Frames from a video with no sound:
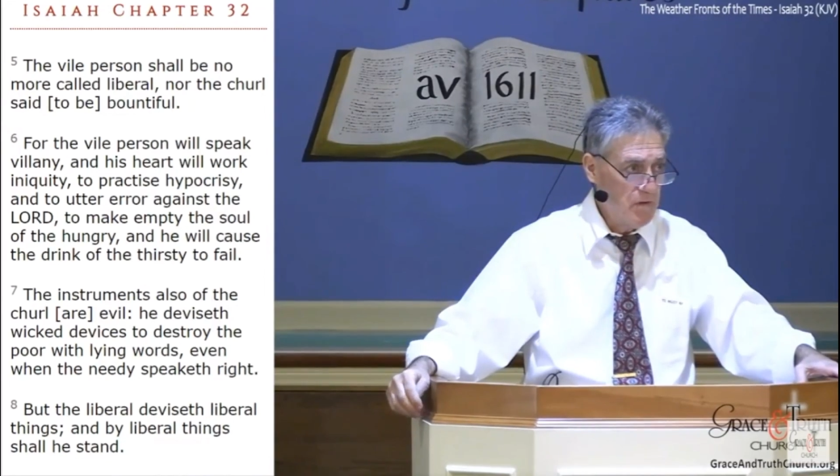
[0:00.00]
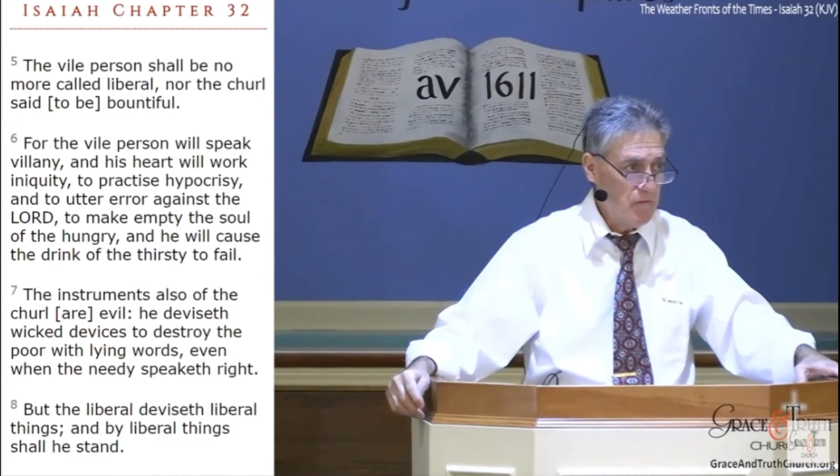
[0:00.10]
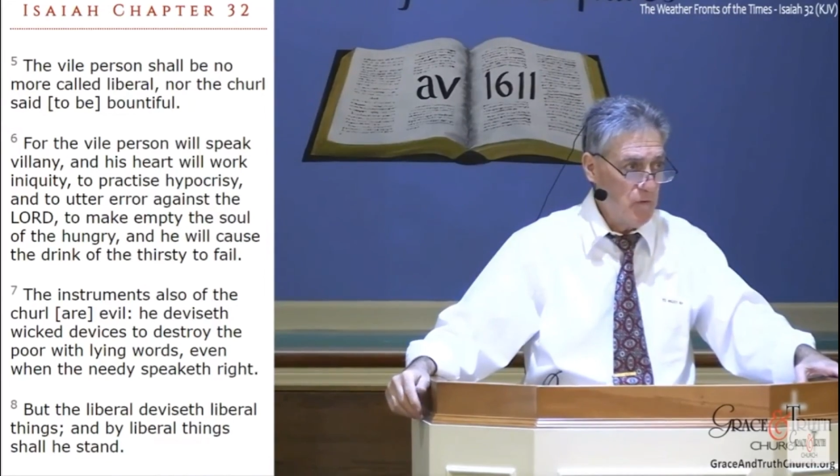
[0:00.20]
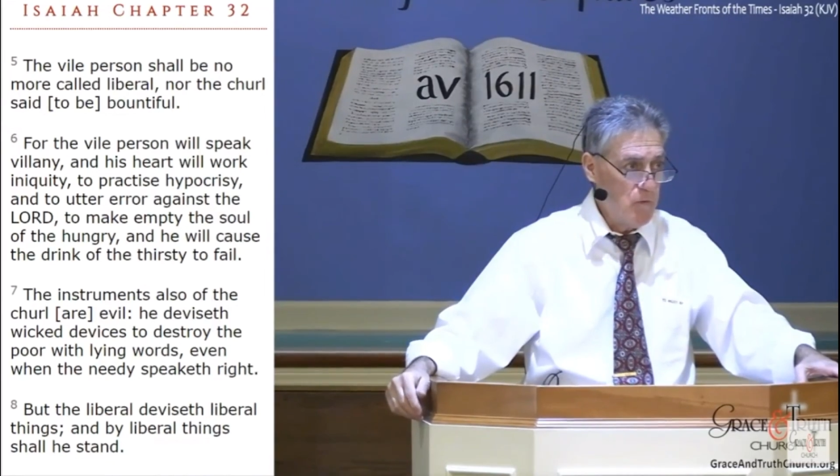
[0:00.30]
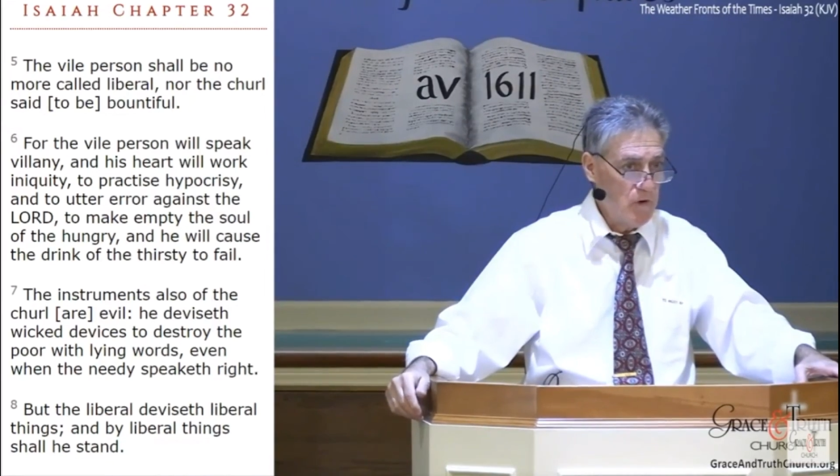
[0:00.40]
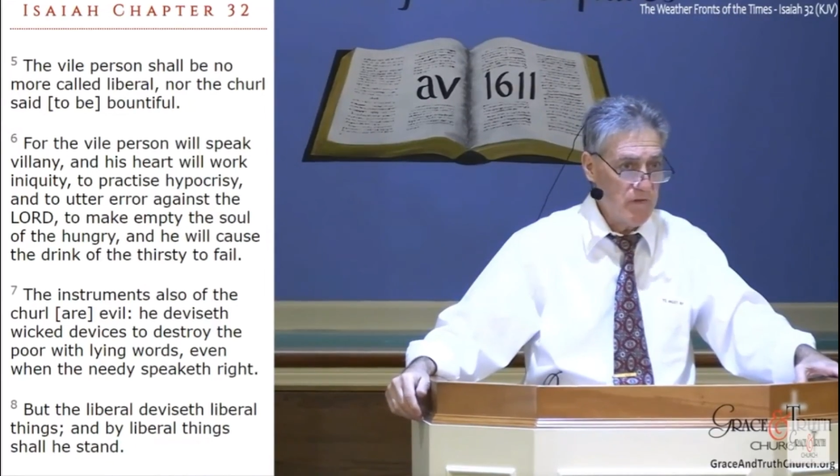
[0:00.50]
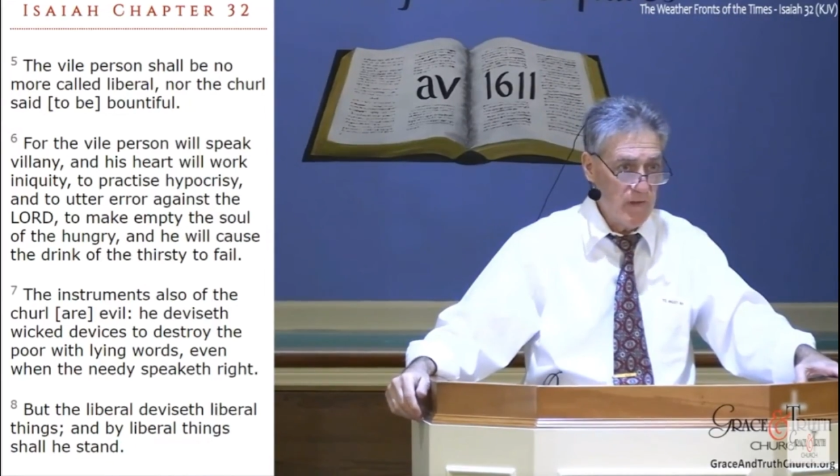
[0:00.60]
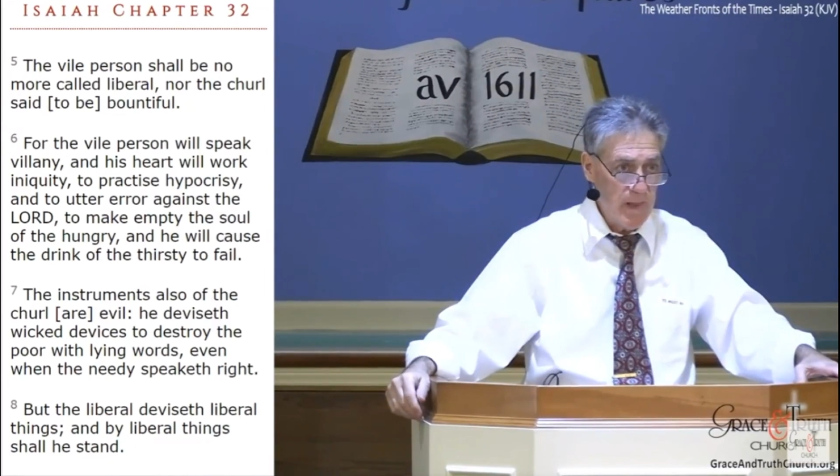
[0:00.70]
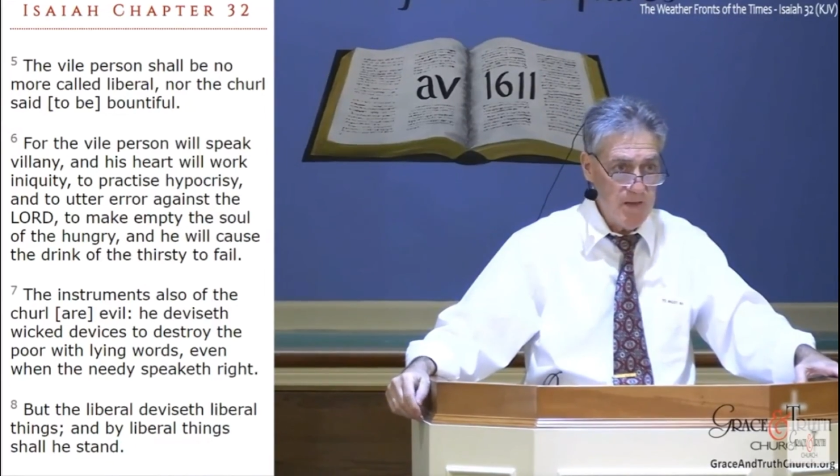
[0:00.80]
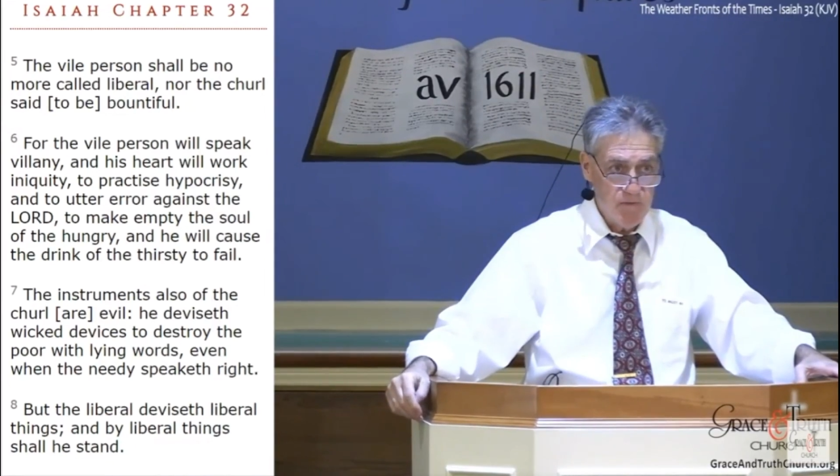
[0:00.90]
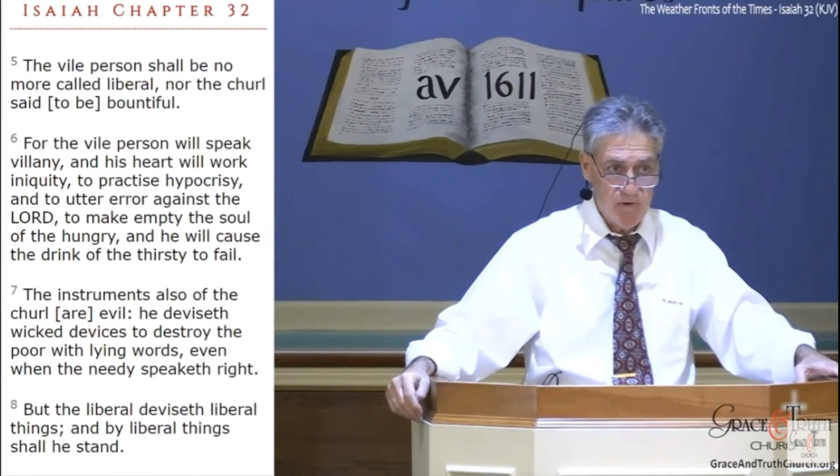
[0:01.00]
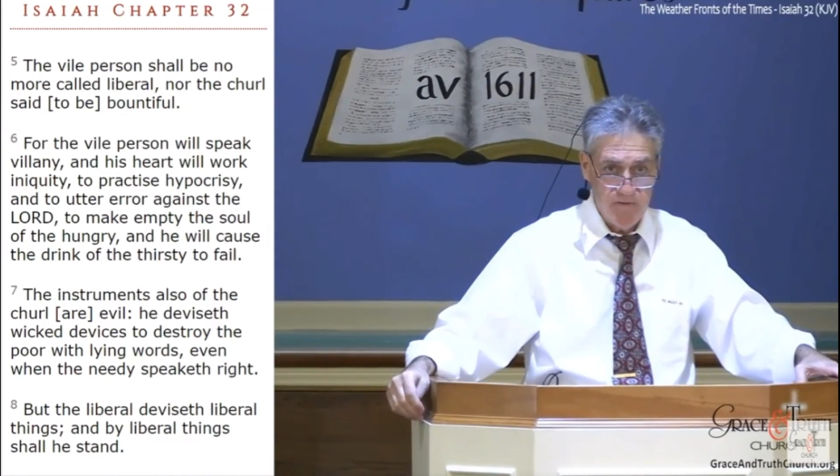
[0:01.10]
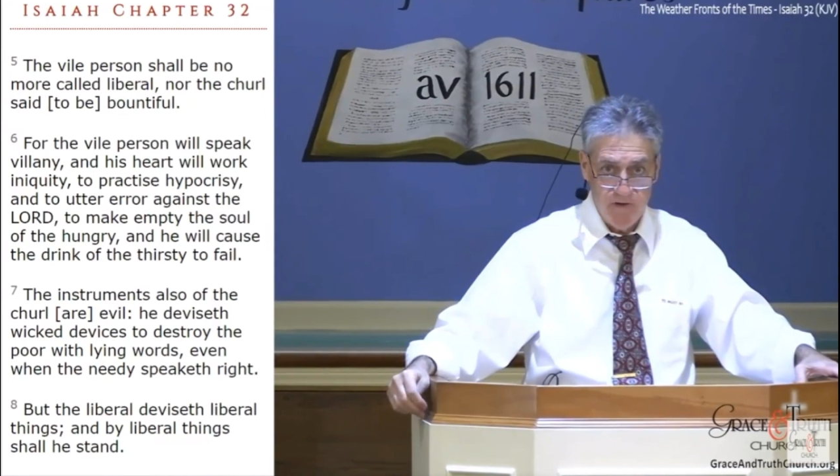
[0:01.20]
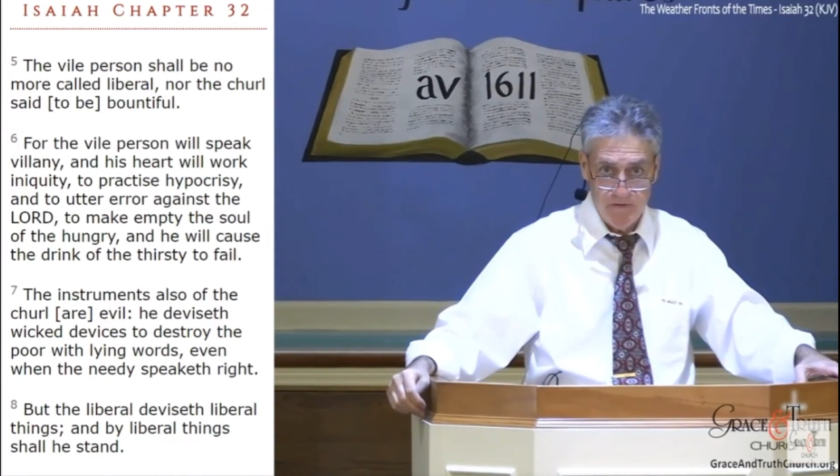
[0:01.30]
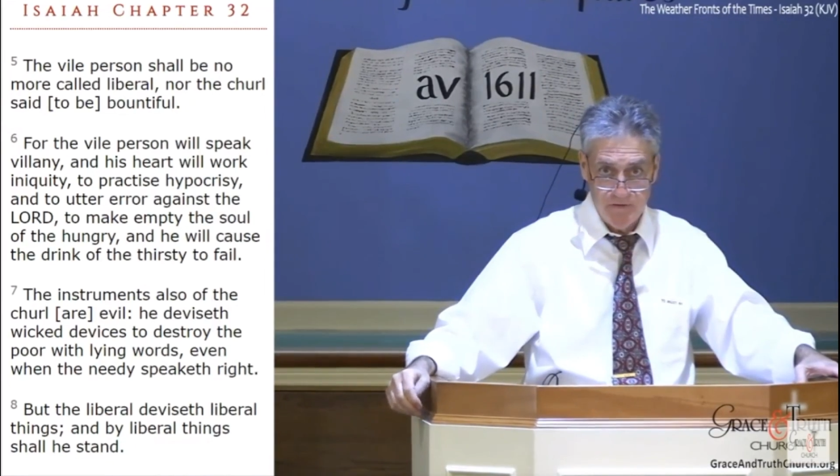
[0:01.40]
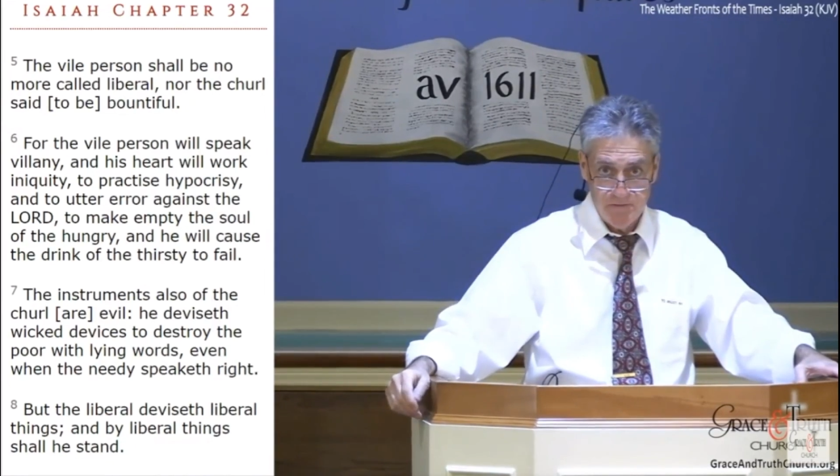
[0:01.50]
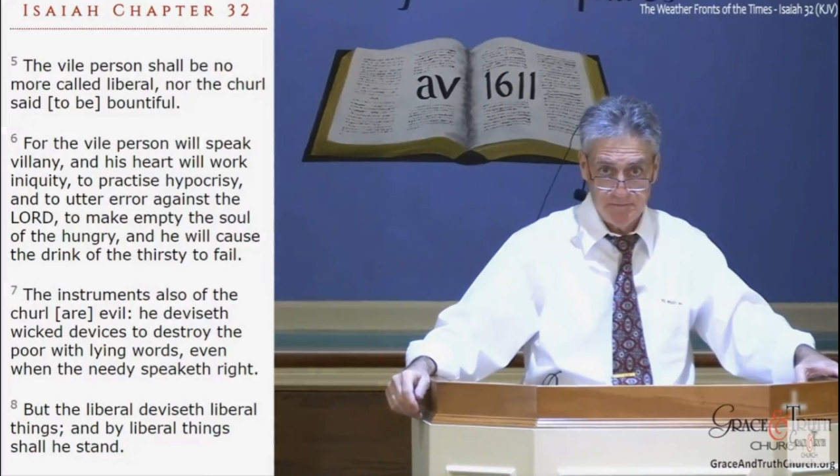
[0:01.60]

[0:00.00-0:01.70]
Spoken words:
the work and the labor of others.